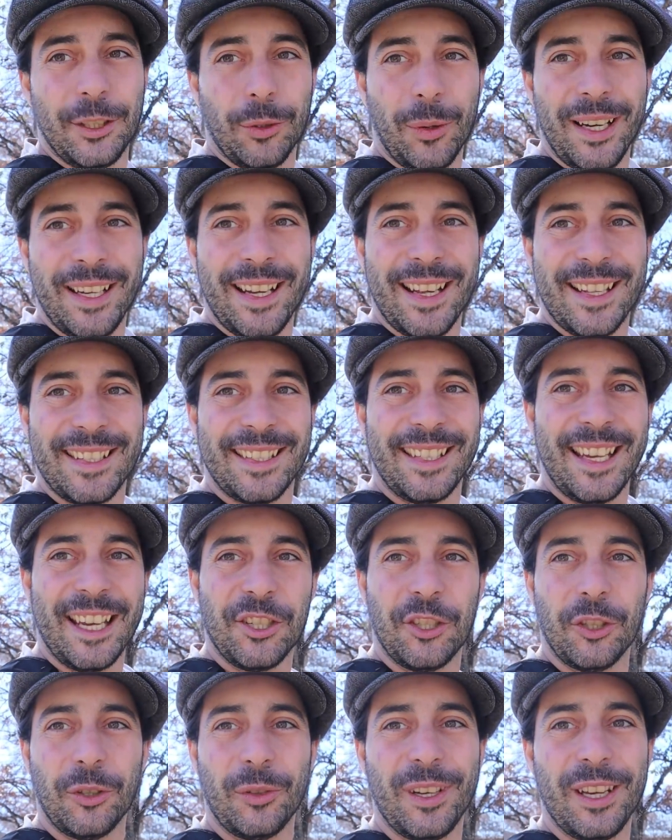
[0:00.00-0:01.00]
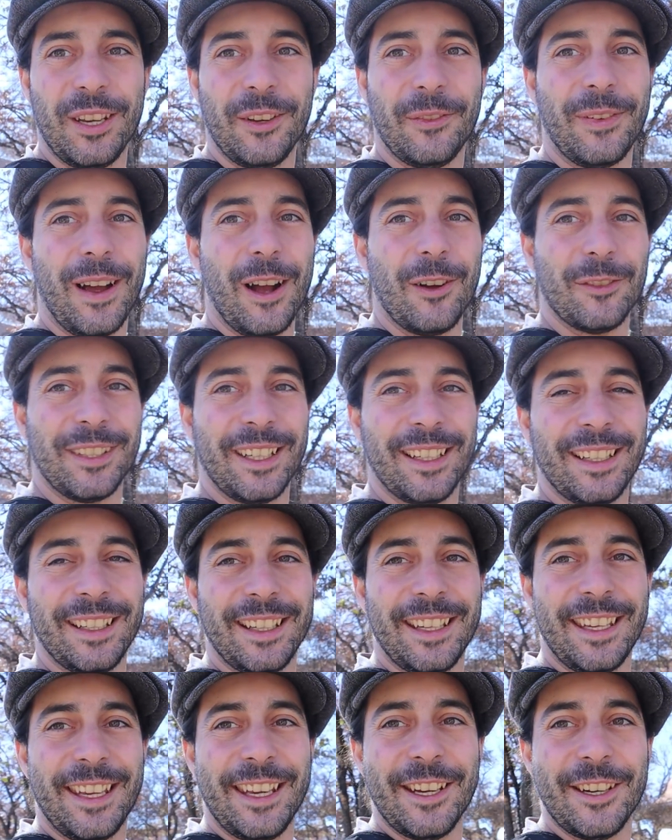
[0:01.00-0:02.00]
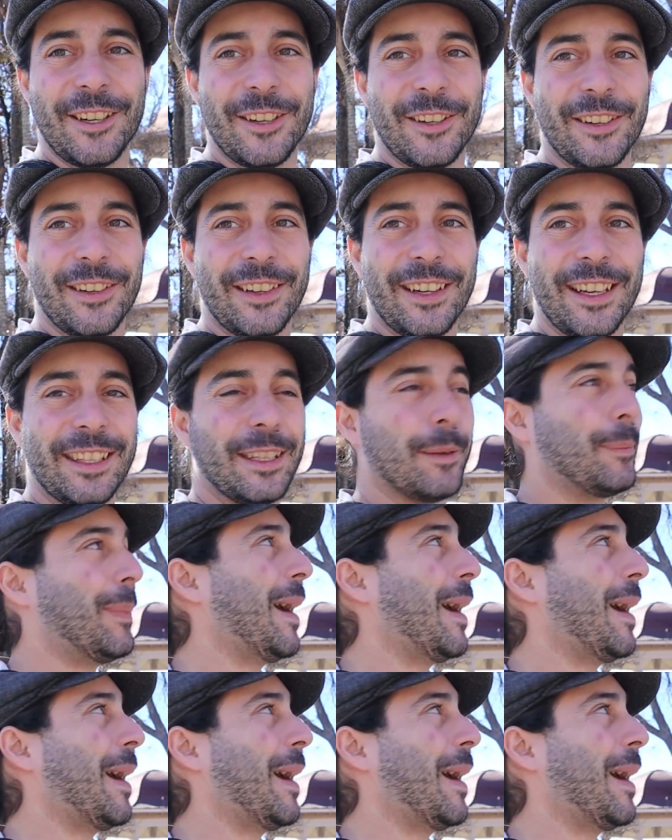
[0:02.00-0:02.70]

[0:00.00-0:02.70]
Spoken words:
20th century fountain here in the